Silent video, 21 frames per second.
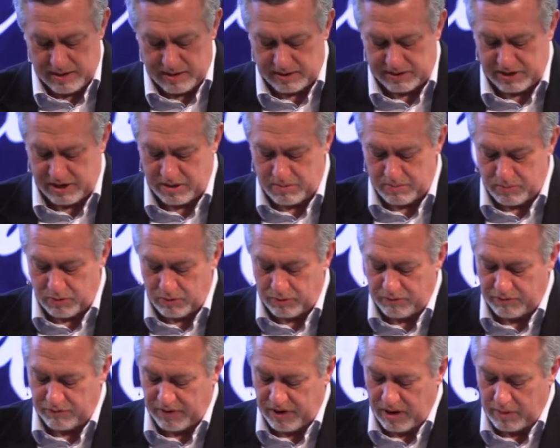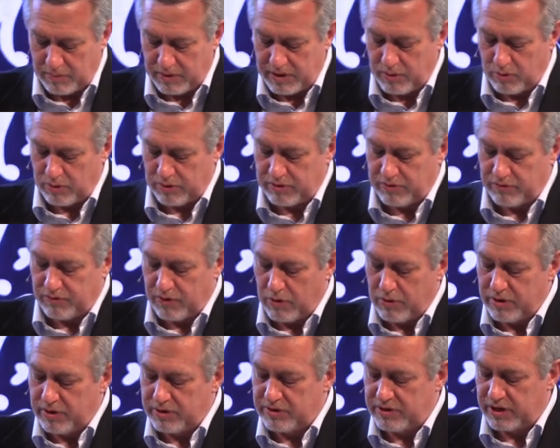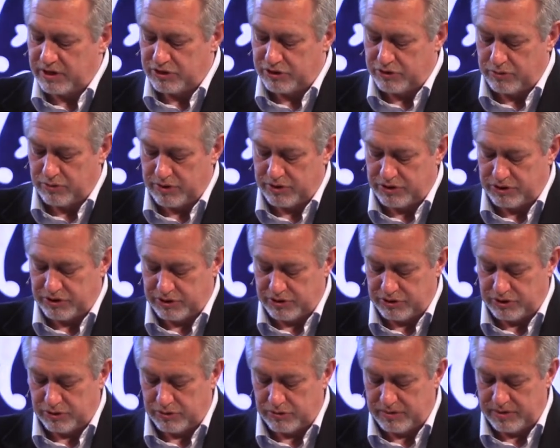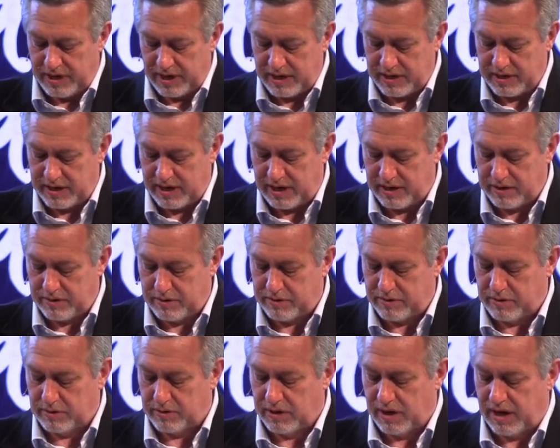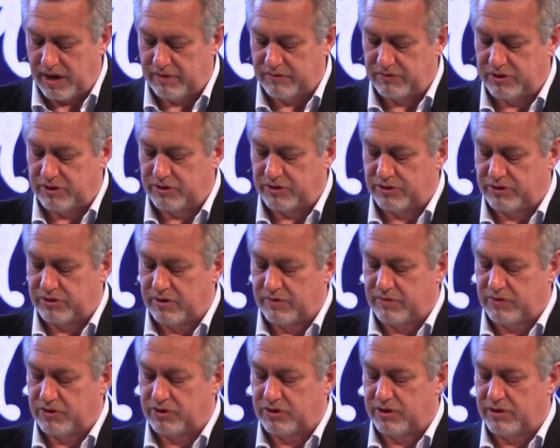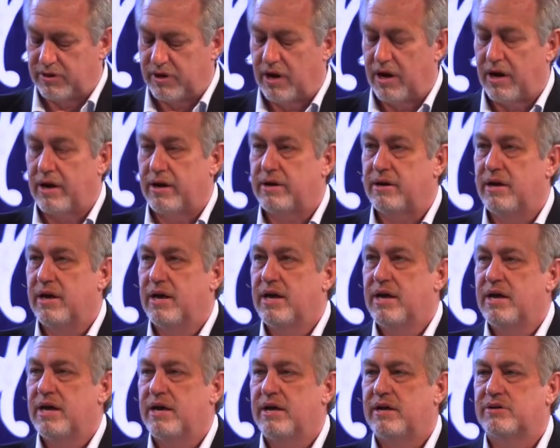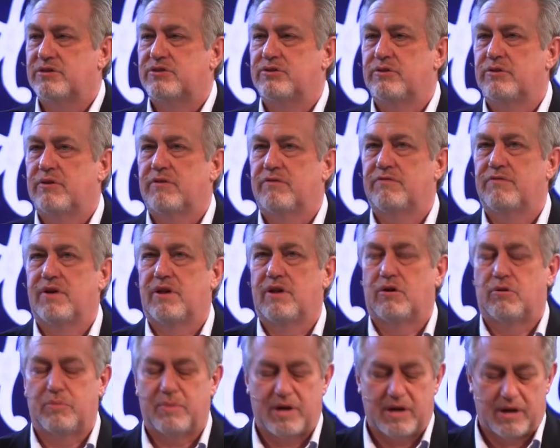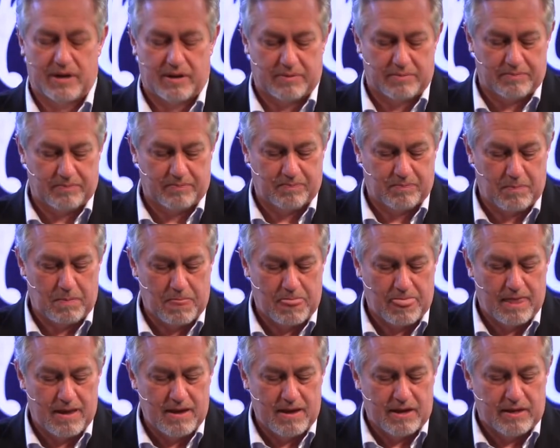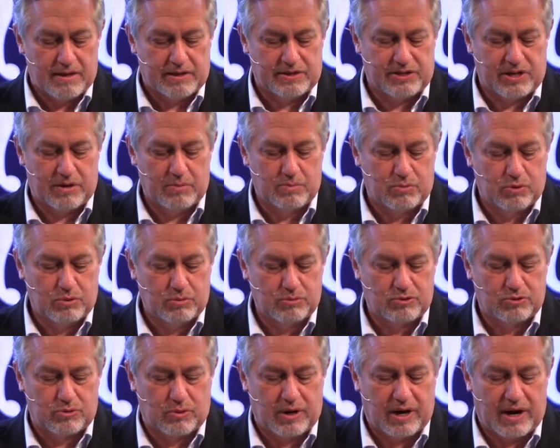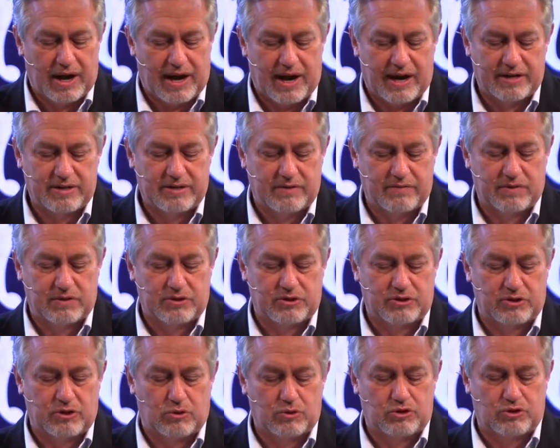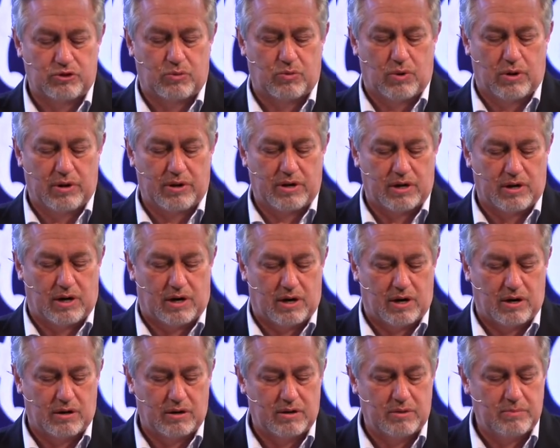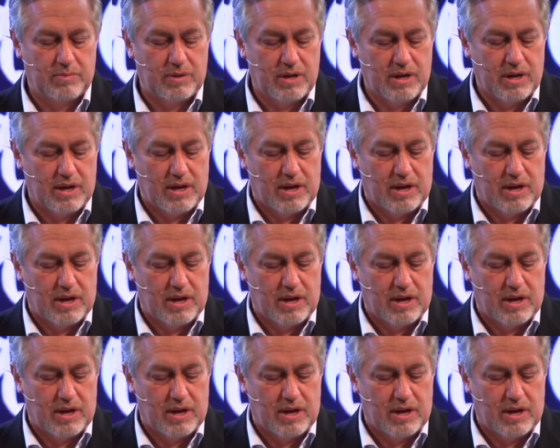The Ten Boom family were devoted Dutch Christians who dedicated their lives in service to God and to their fellow man. The Ten Booms were active in social work in Haarlem,